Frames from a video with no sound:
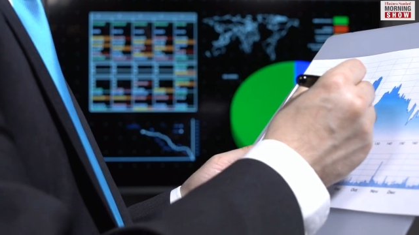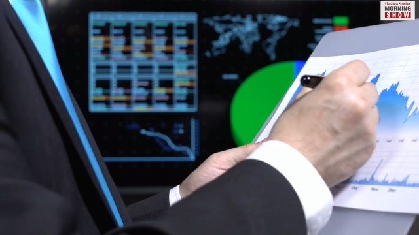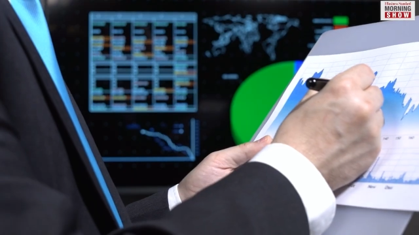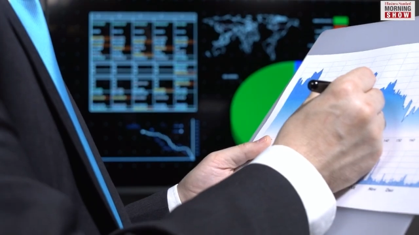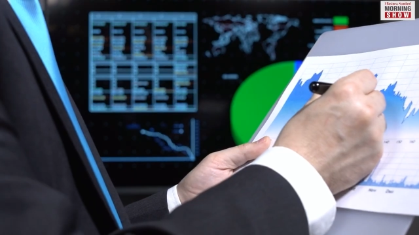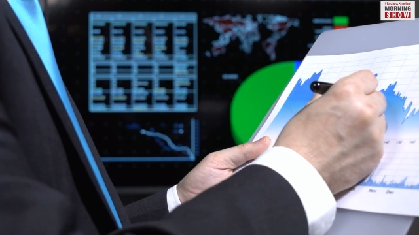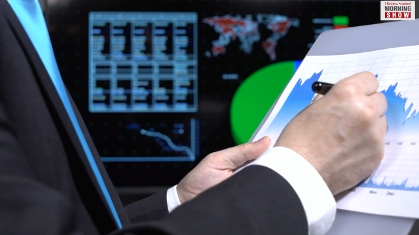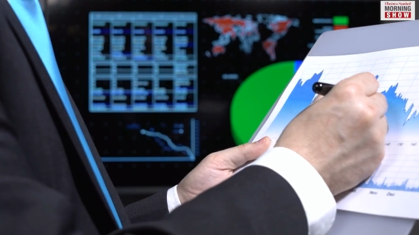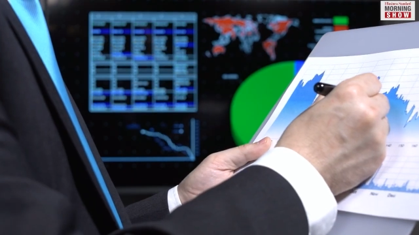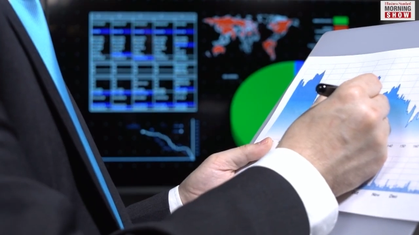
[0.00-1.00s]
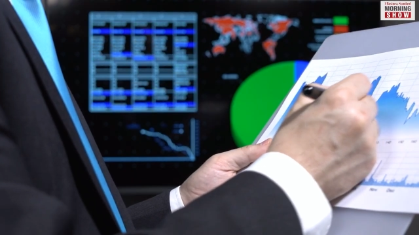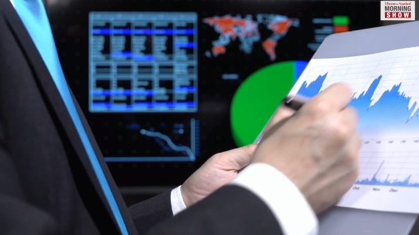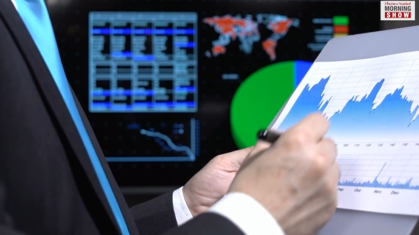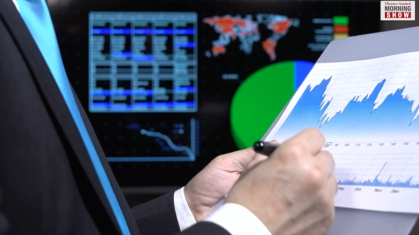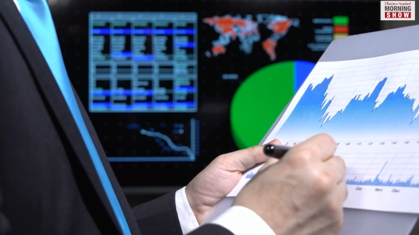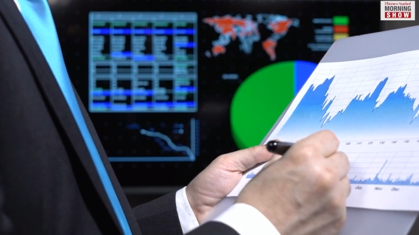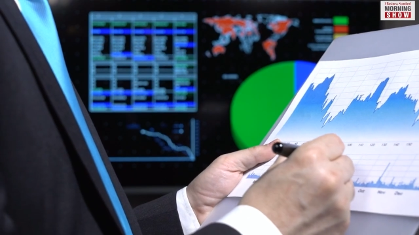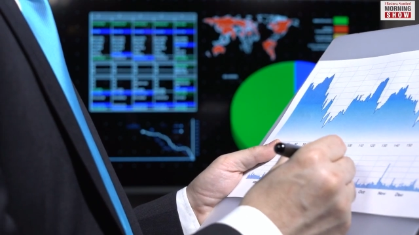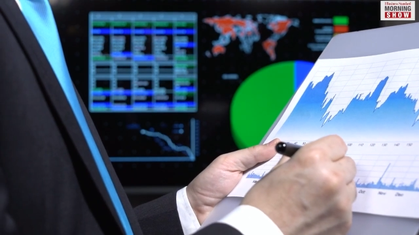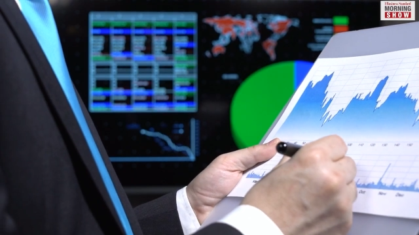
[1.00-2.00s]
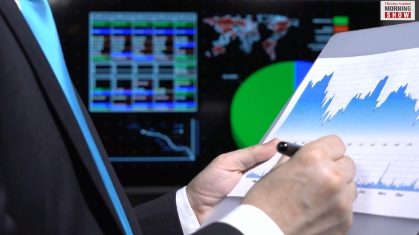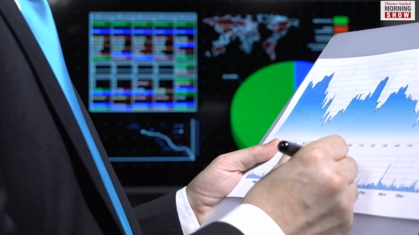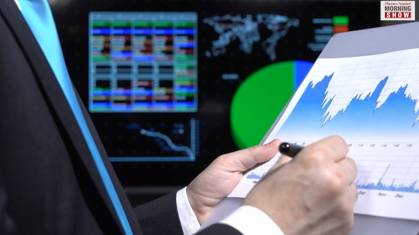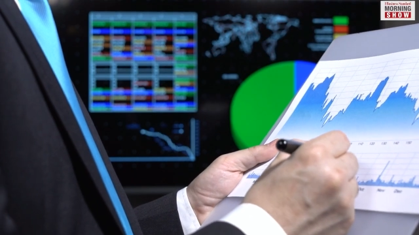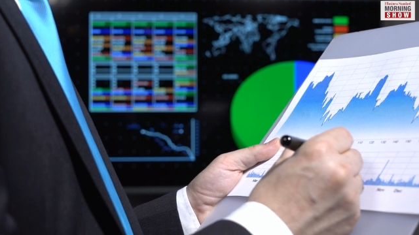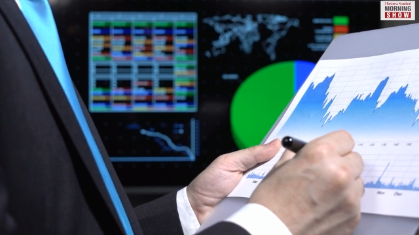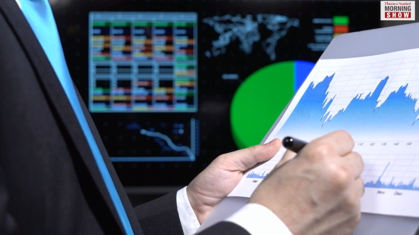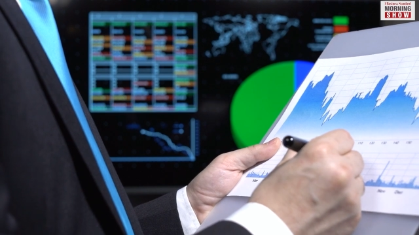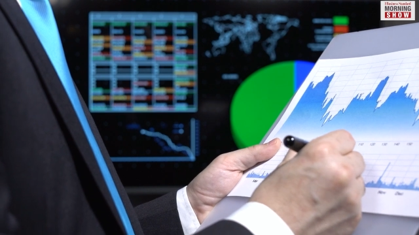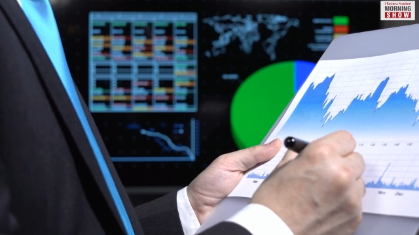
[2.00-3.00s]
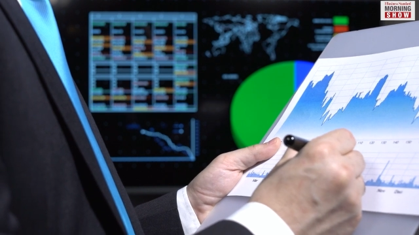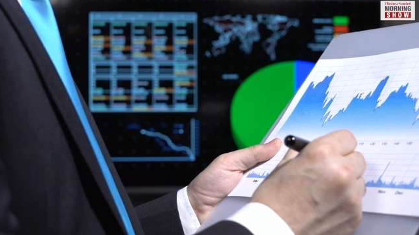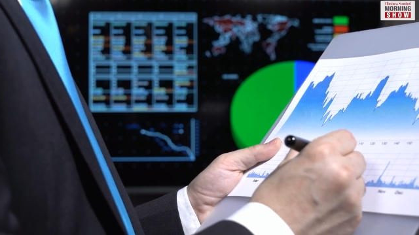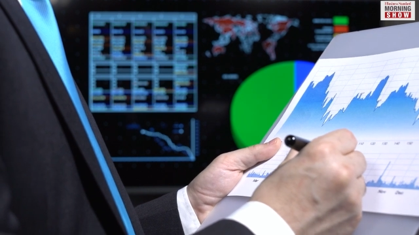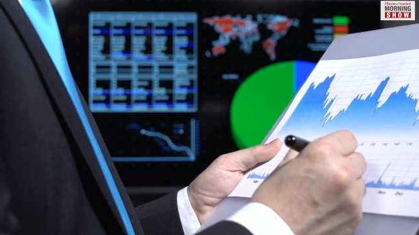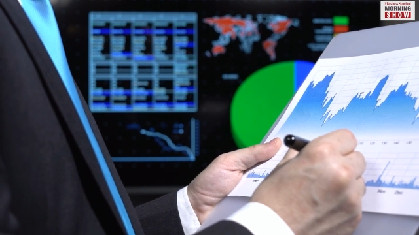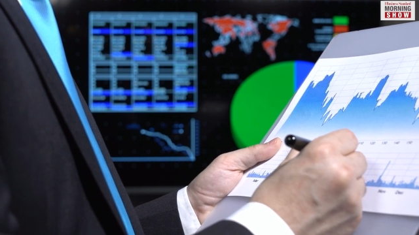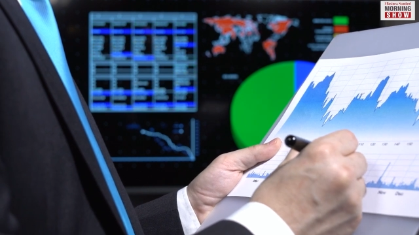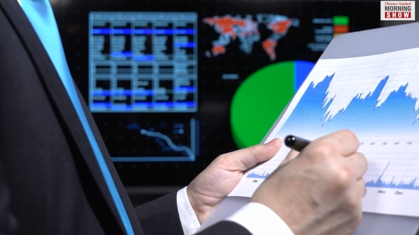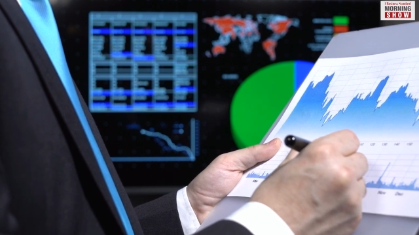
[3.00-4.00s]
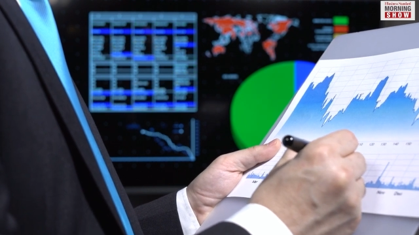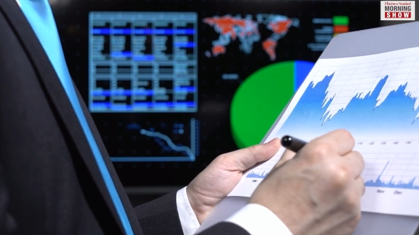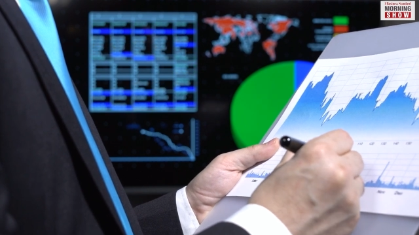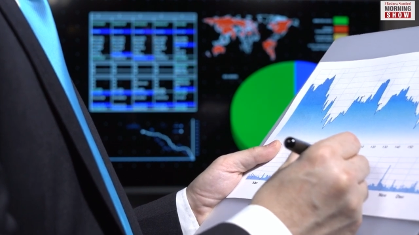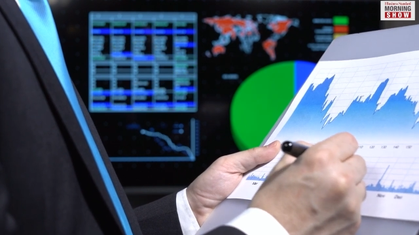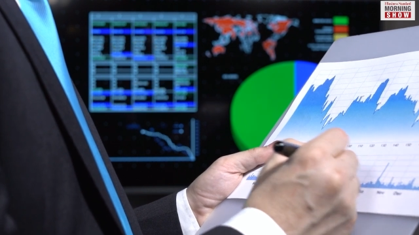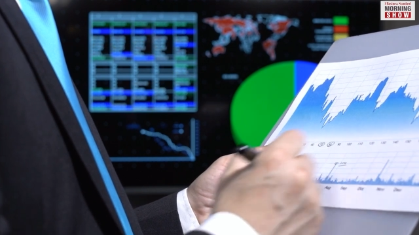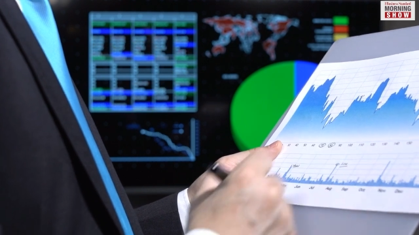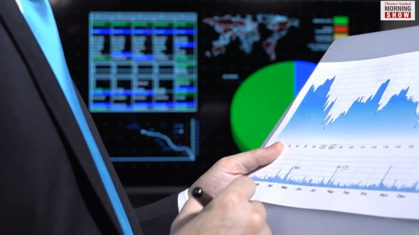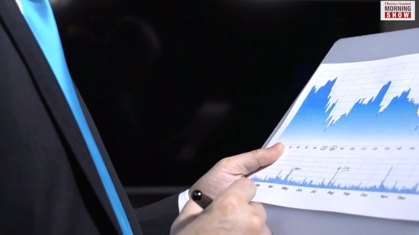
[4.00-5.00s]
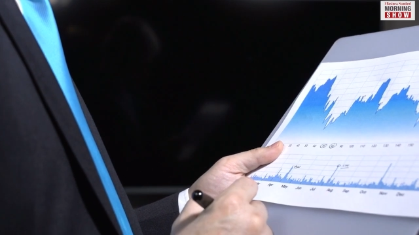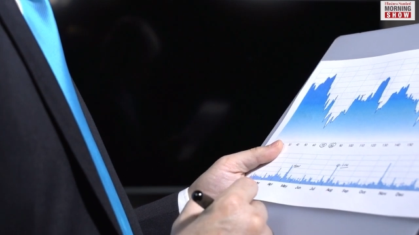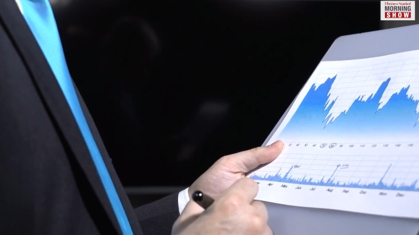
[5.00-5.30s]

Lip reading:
No face is visible, so there are no lips to read.